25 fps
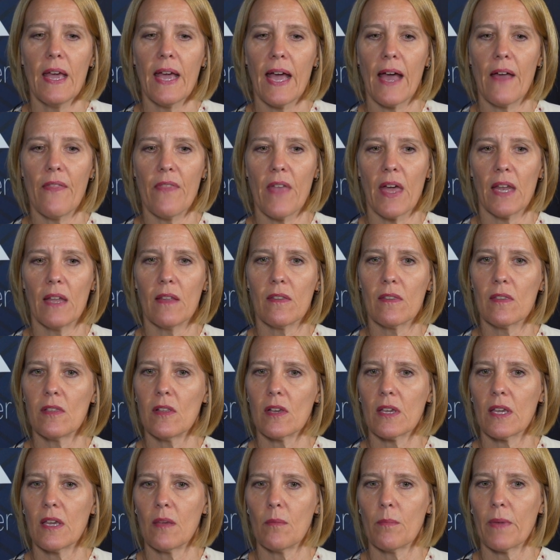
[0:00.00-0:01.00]
And then it's
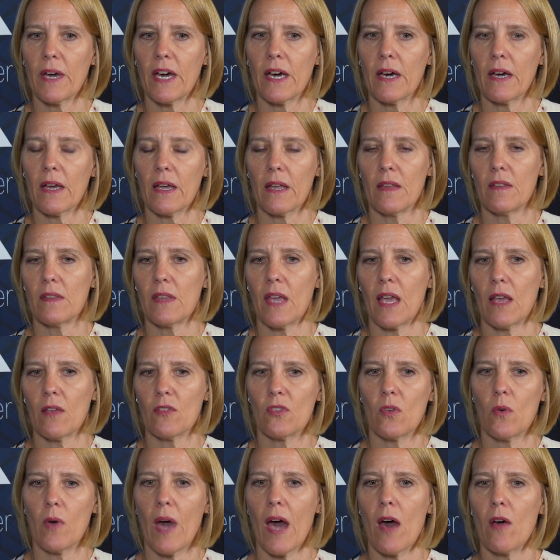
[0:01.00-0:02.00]
looking back and saying,
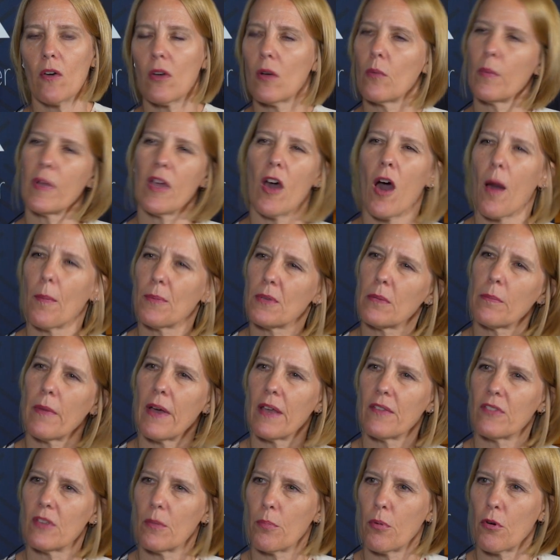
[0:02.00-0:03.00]
so how can we
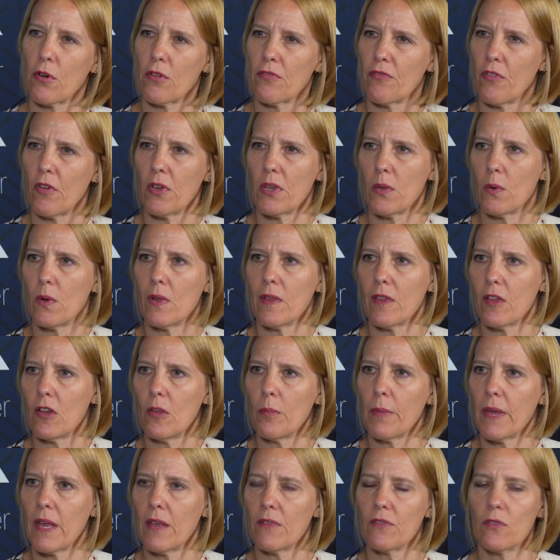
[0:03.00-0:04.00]
optimize the portfolio a little
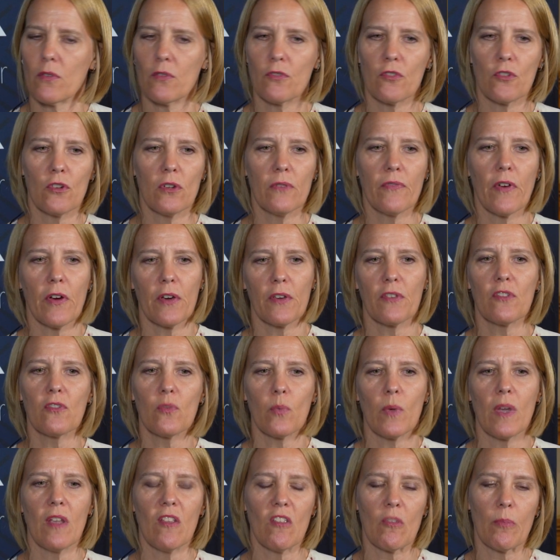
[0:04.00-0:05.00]
bit? So sort of our
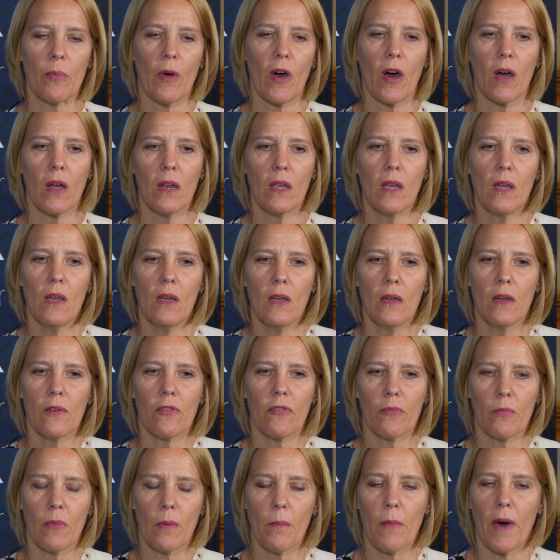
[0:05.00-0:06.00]
sweet spot
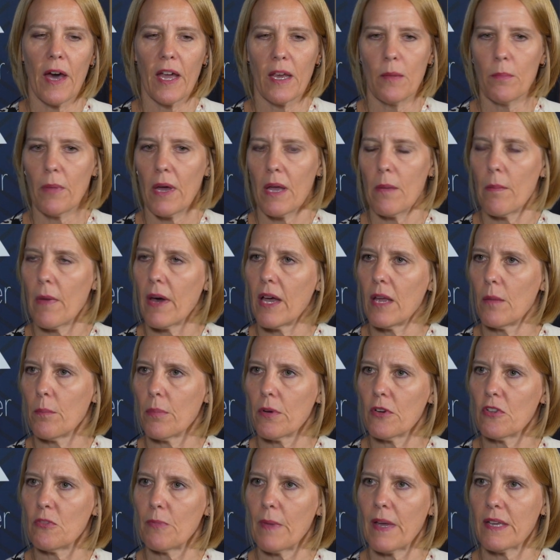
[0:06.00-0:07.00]
from a mine-by-mine
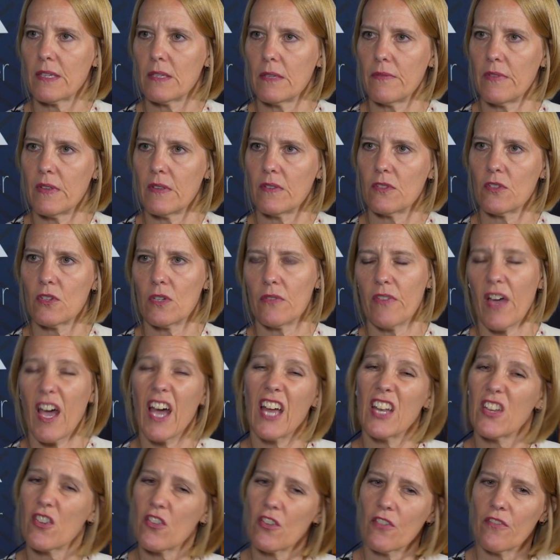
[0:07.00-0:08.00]
perspective is sort of
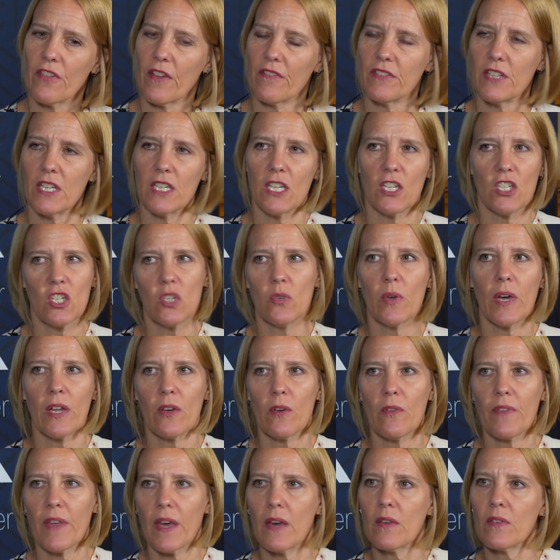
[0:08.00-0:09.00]
150 to
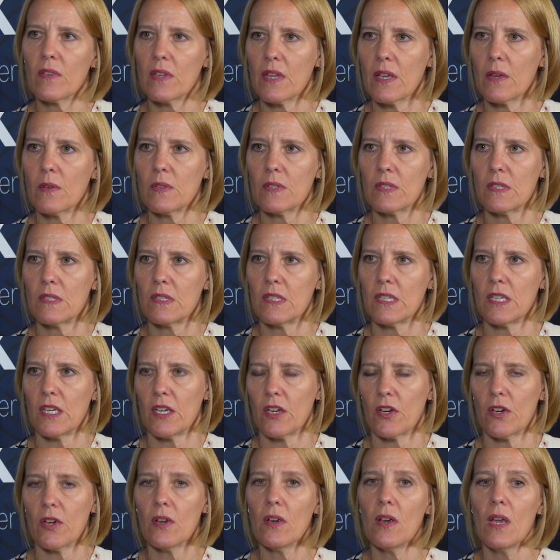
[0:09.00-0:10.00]
200,000 ounces a
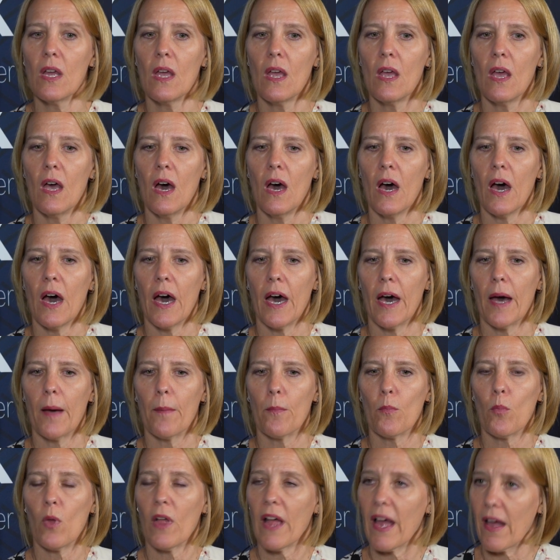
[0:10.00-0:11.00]
year.
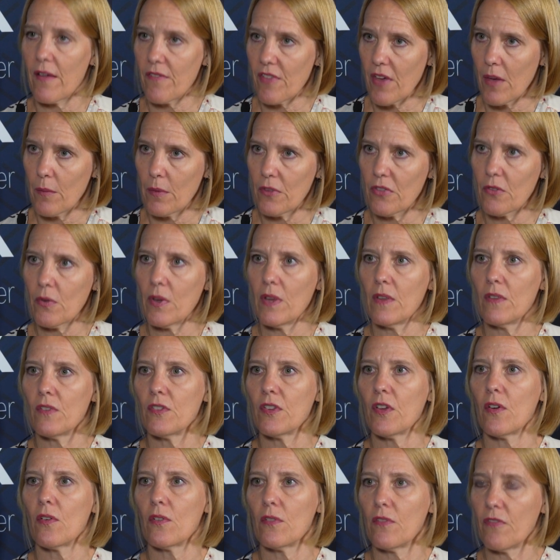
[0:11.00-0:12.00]
We'll have that with
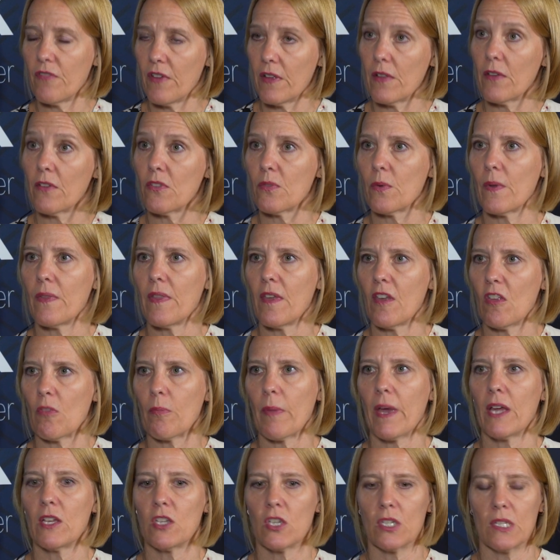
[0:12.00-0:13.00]
Greenstone, Philos when the
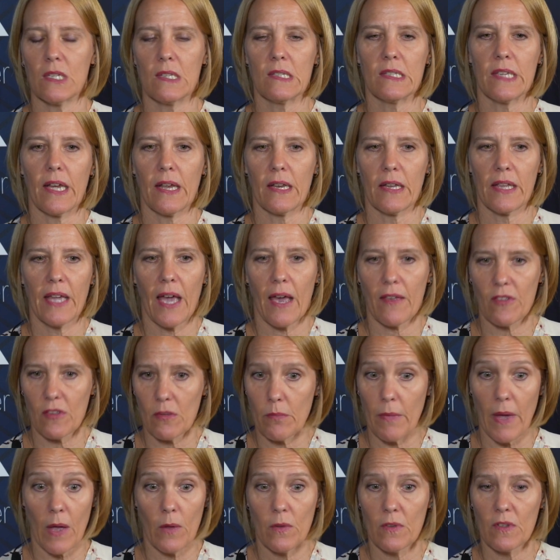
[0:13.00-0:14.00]
expansion is done. Castle
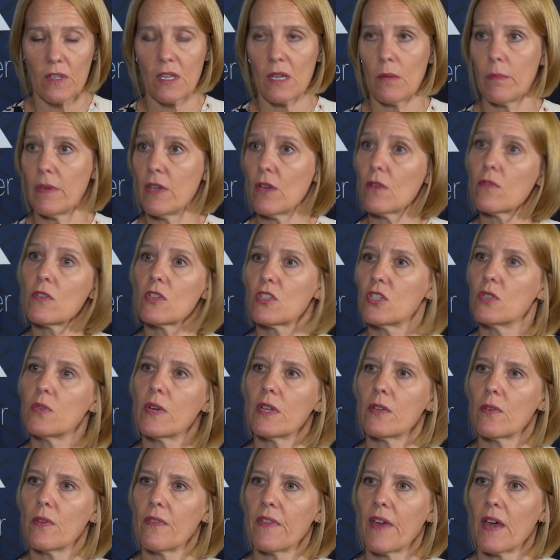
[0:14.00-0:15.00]
Mountain's gonna be over
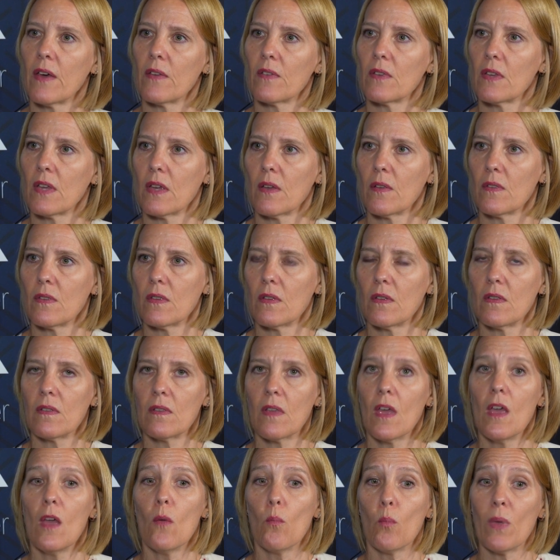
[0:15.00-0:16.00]
200,000 ounces.
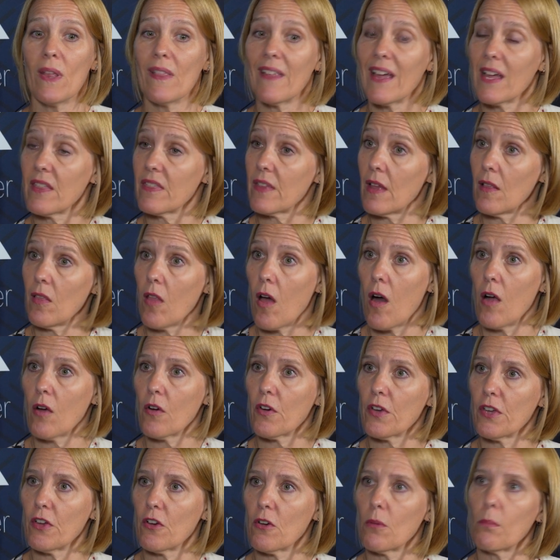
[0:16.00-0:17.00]
We like the
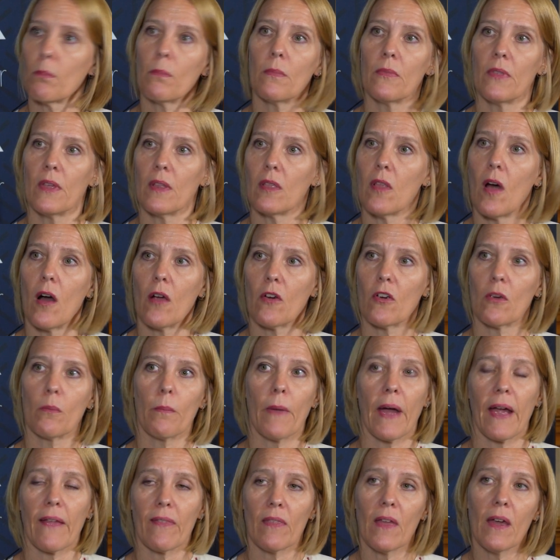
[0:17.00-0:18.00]
longer
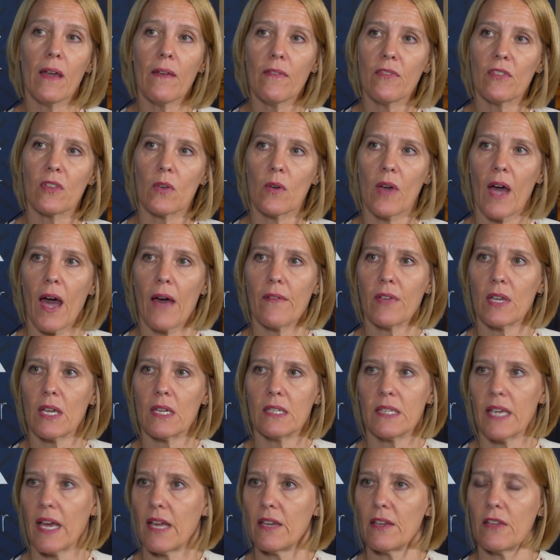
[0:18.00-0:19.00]
mine life, so having a
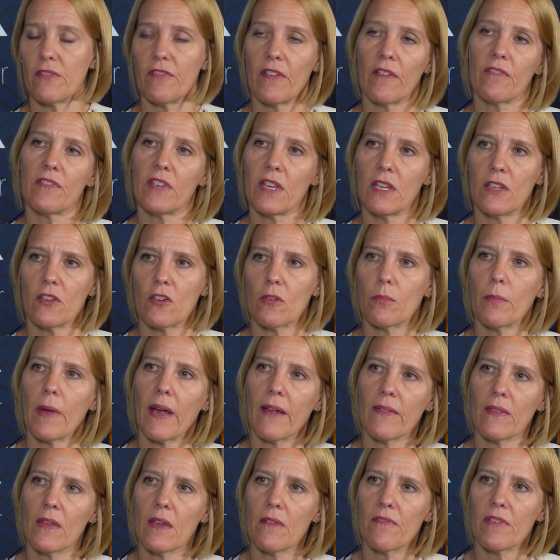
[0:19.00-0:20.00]
10 to 15 year
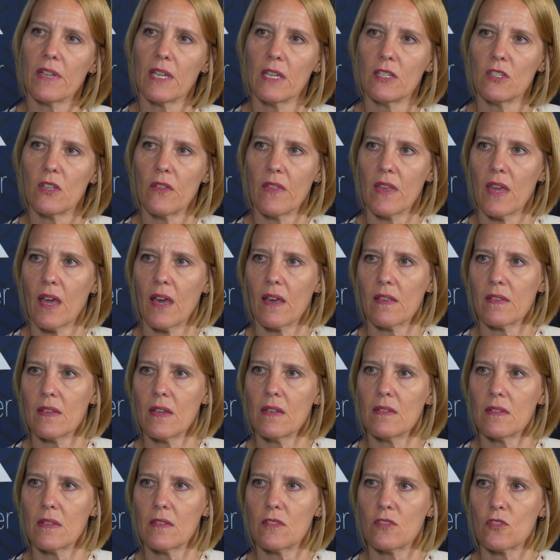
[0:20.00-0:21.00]
mine life at each of the
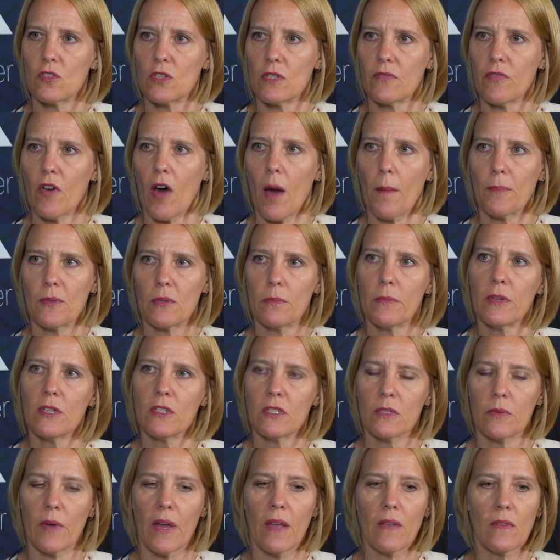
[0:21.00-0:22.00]
assets is sort of optimal
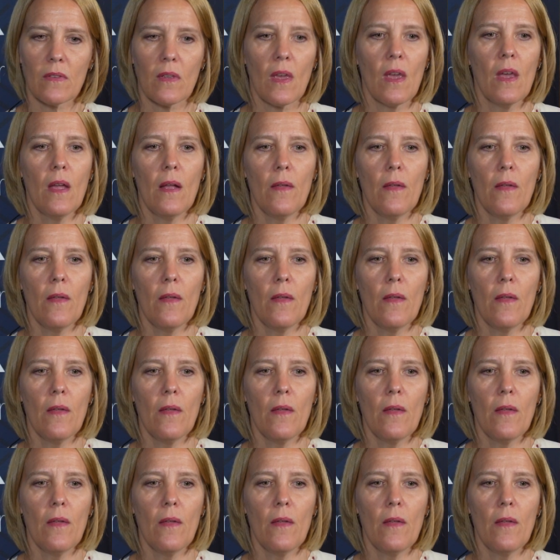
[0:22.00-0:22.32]
to us.